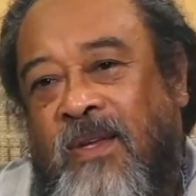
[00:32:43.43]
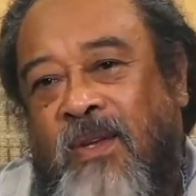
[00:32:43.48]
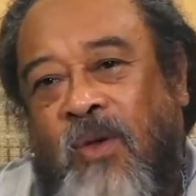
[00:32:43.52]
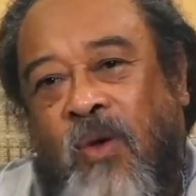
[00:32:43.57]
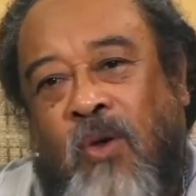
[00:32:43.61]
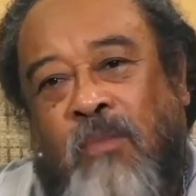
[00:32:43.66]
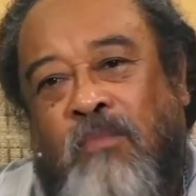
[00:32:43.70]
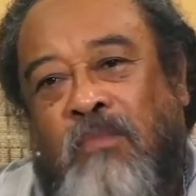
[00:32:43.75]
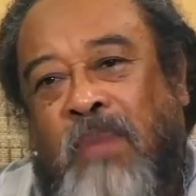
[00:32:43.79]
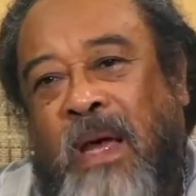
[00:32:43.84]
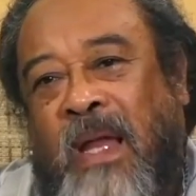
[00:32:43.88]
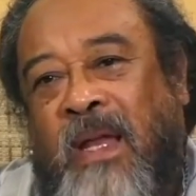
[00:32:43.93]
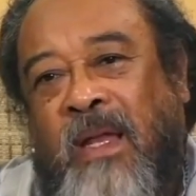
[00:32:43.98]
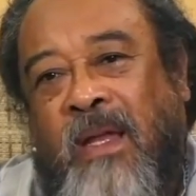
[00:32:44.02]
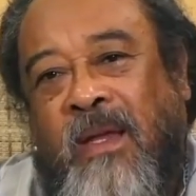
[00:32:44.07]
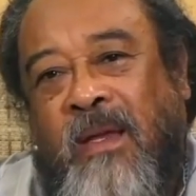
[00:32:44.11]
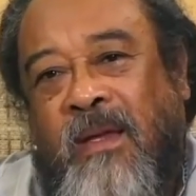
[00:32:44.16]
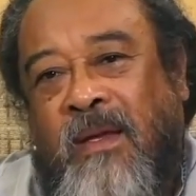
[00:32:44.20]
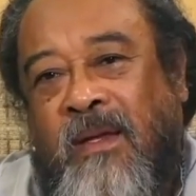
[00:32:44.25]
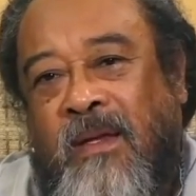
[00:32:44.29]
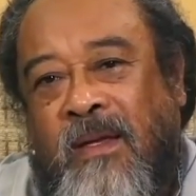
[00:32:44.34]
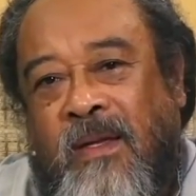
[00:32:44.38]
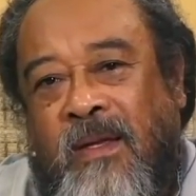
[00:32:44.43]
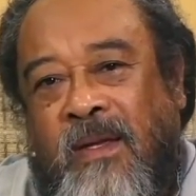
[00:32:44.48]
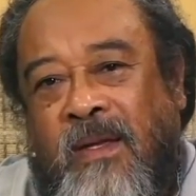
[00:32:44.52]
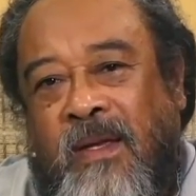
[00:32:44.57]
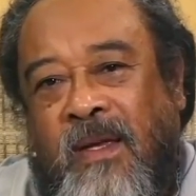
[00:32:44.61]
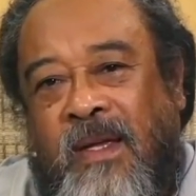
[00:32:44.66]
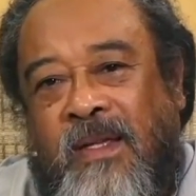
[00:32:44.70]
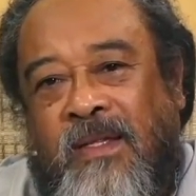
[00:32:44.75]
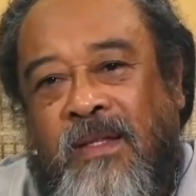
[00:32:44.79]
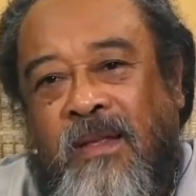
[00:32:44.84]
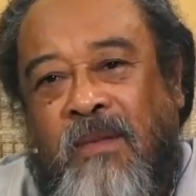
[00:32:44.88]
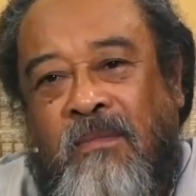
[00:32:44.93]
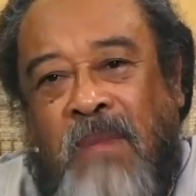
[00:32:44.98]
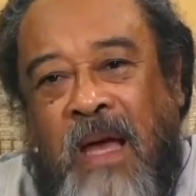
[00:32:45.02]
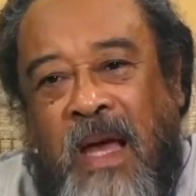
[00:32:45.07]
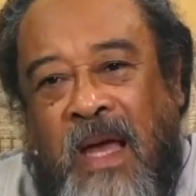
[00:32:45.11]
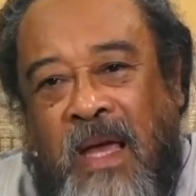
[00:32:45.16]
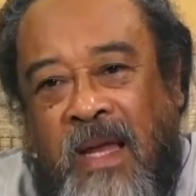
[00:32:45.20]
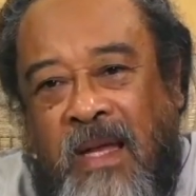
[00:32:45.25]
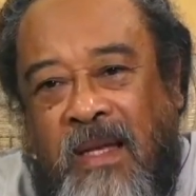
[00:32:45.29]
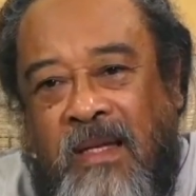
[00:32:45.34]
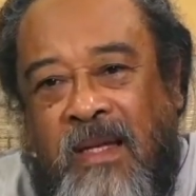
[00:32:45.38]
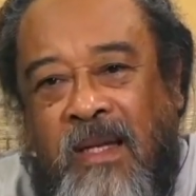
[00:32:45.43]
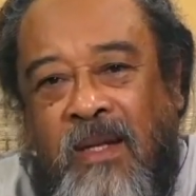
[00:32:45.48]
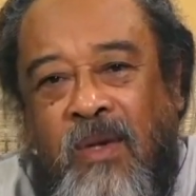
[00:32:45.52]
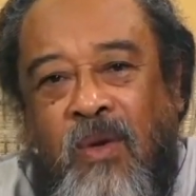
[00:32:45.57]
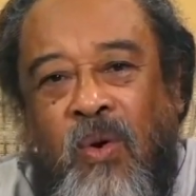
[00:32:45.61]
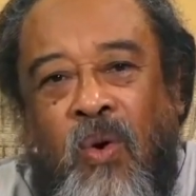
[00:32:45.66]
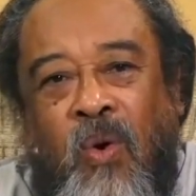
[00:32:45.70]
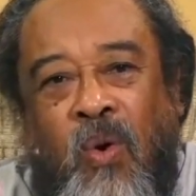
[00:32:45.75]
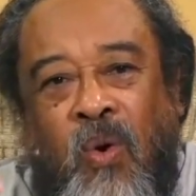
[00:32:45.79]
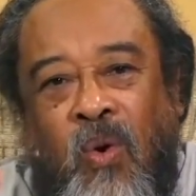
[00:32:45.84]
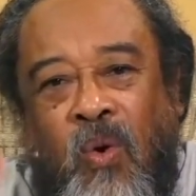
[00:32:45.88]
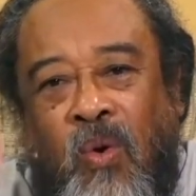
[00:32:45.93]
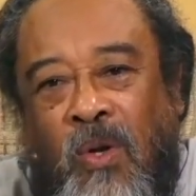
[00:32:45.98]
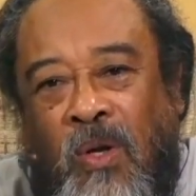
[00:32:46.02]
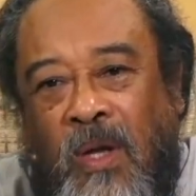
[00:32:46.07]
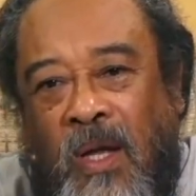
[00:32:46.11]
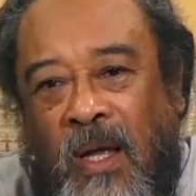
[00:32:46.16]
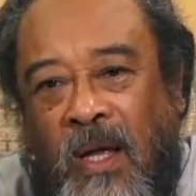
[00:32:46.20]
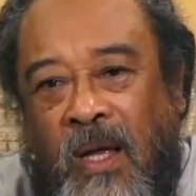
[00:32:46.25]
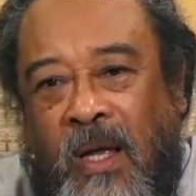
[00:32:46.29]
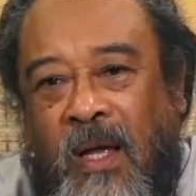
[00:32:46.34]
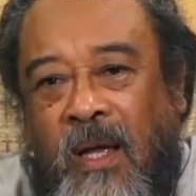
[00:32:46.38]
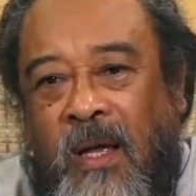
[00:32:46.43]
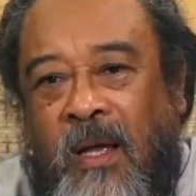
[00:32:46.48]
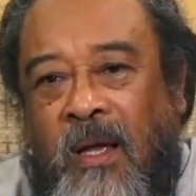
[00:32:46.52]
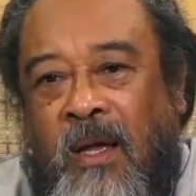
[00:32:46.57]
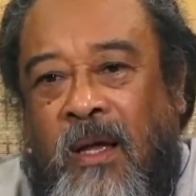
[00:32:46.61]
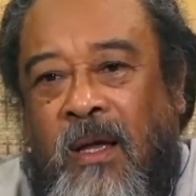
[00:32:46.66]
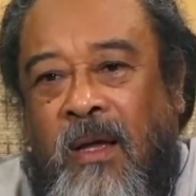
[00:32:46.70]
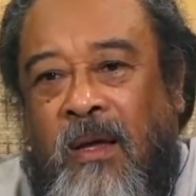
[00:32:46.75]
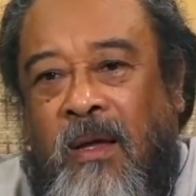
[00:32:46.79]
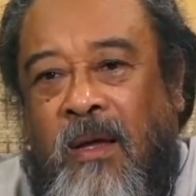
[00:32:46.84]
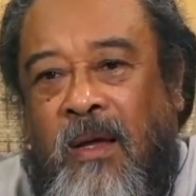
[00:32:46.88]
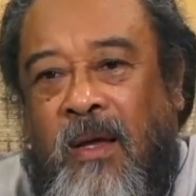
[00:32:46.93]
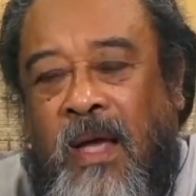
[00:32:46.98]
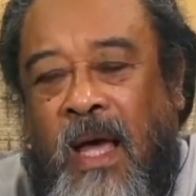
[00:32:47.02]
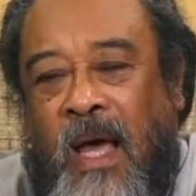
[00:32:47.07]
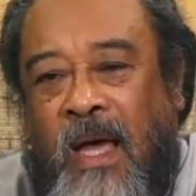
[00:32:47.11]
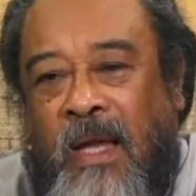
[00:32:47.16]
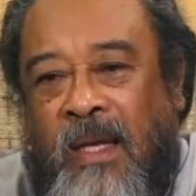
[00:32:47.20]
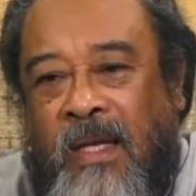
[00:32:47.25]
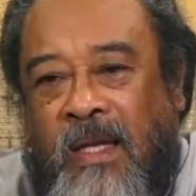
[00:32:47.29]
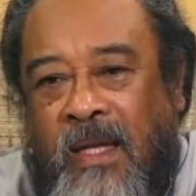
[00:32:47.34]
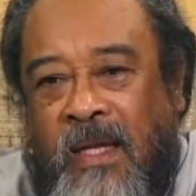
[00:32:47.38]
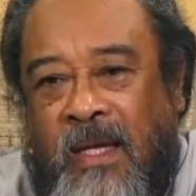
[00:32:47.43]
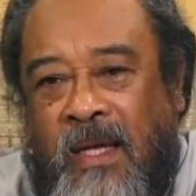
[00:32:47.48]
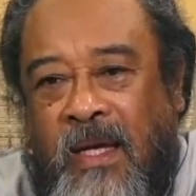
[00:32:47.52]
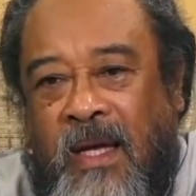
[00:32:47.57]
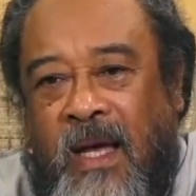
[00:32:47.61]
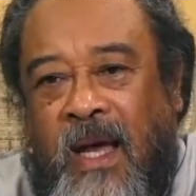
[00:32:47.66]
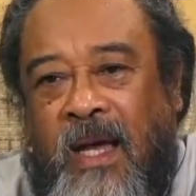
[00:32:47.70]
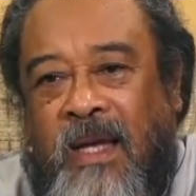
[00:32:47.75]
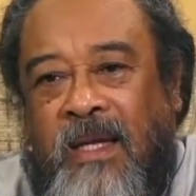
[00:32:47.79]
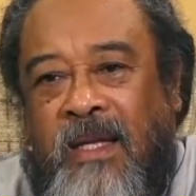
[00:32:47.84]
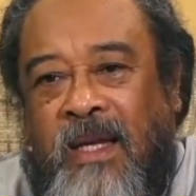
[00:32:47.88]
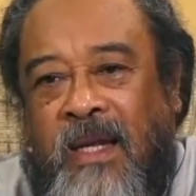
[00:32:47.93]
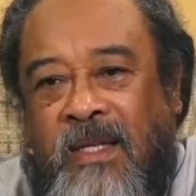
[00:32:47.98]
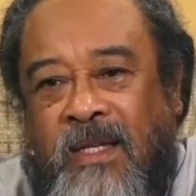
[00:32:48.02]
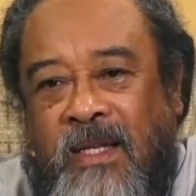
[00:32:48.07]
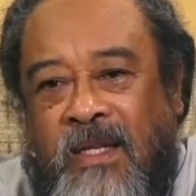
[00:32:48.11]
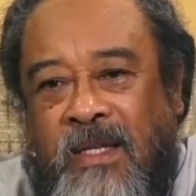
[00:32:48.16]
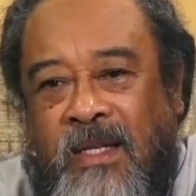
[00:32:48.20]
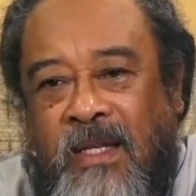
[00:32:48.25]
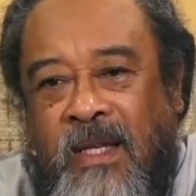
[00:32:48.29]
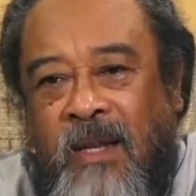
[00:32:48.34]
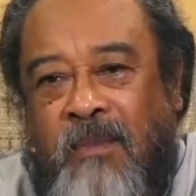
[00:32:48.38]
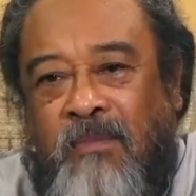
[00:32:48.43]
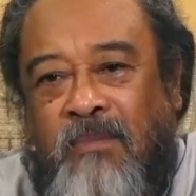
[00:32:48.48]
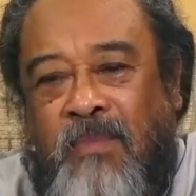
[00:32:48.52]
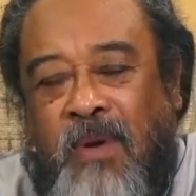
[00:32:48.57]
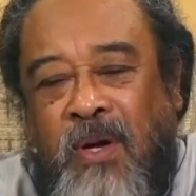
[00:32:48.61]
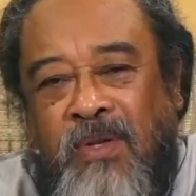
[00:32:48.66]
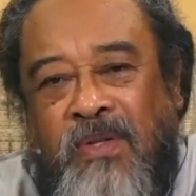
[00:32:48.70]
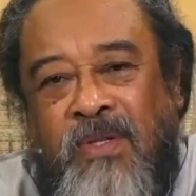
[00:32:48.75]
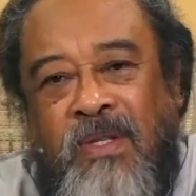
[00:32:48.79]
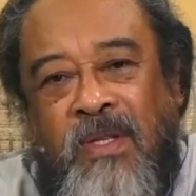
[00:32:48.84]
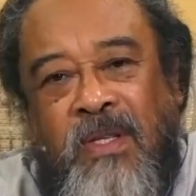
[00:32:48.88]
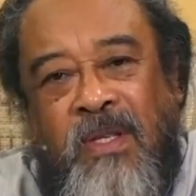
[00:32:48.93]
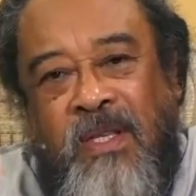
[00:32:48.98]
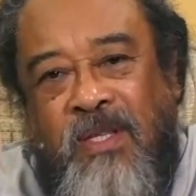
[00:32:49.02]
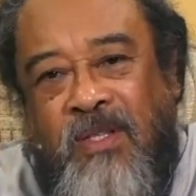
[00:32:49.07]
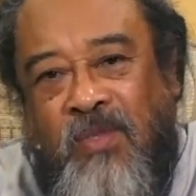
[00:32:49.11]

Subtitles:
Don't panic. It's the mind and the old idea, identity and person.